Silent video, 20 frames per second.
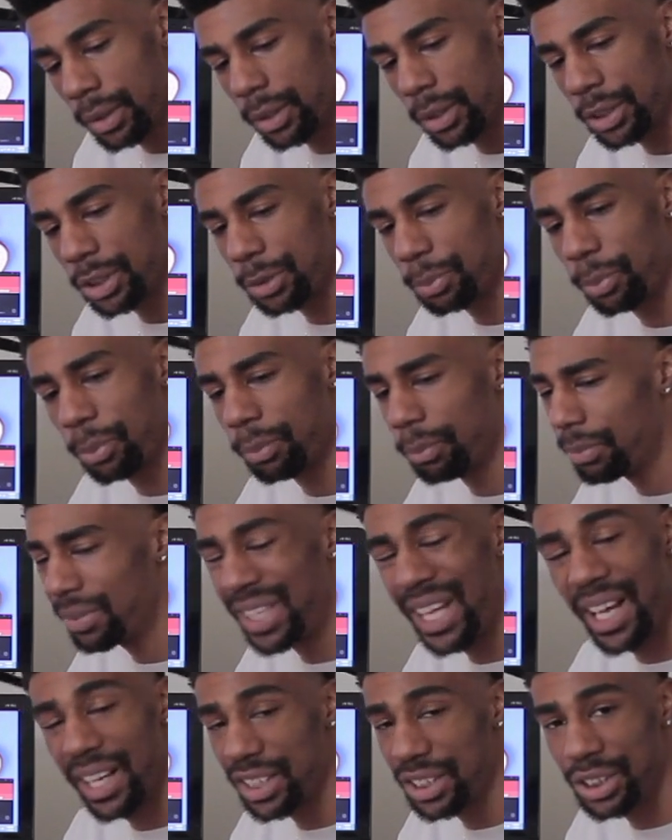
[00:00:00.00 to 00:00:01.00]
It's
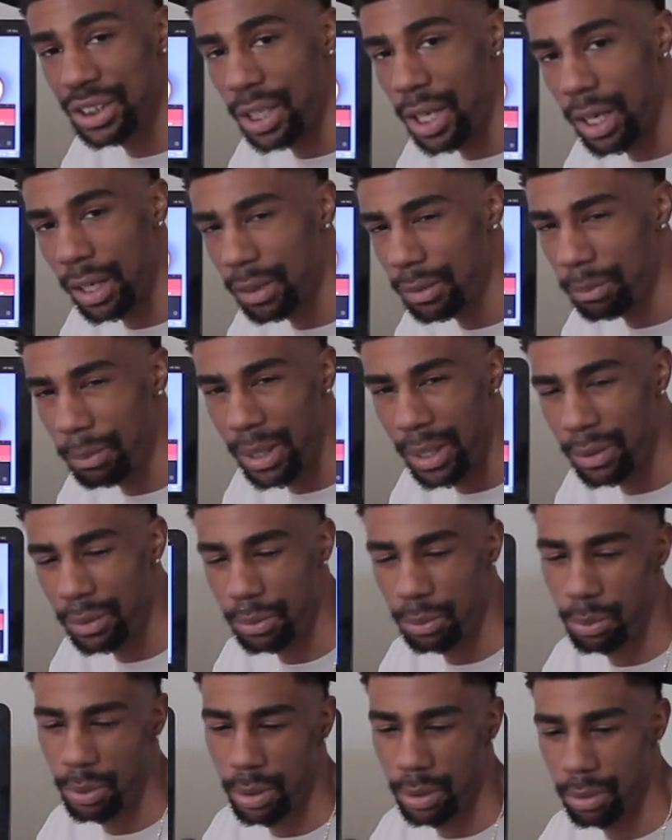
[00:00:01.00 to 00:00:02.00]
not a shock mount,
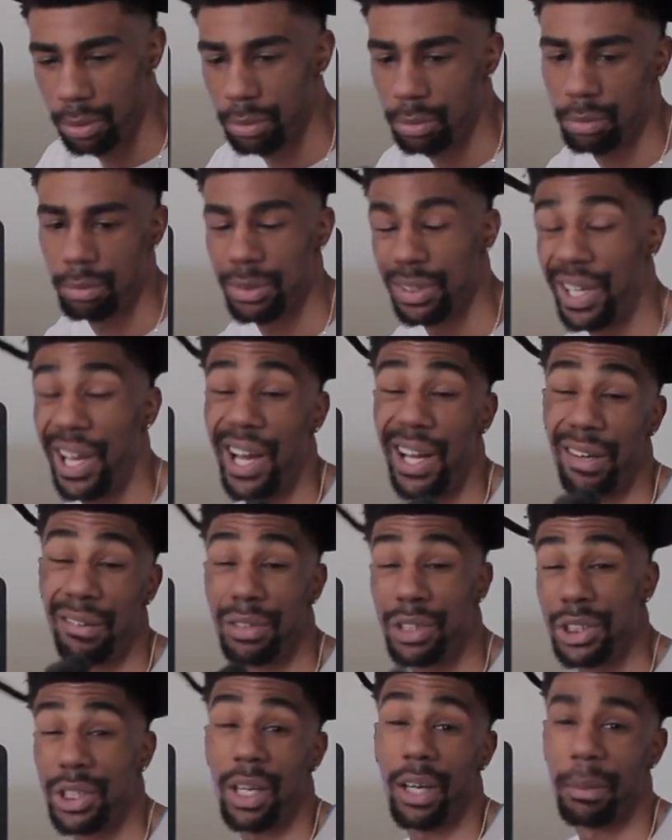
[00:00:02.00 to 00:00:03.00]
well, kind of
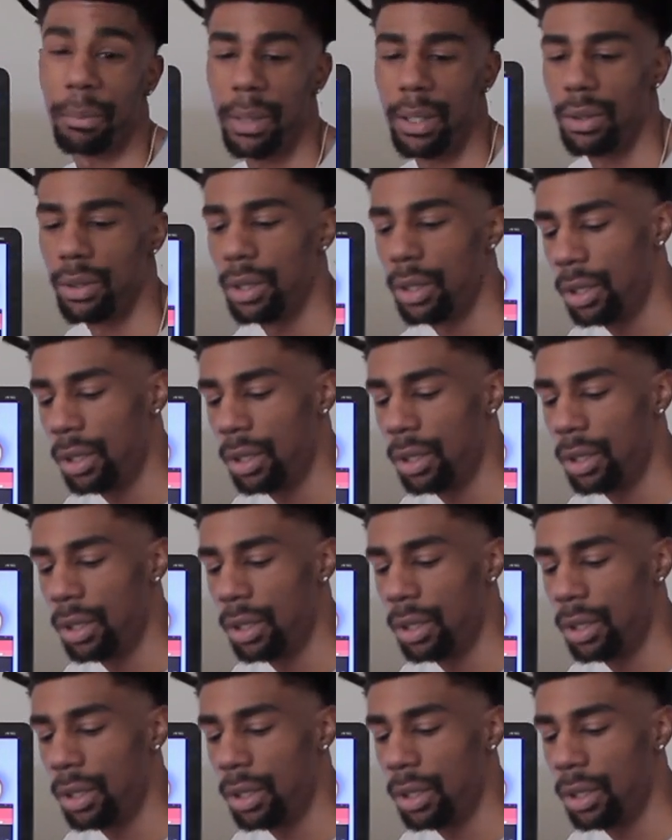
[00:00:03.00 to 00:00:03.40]
a shock mount.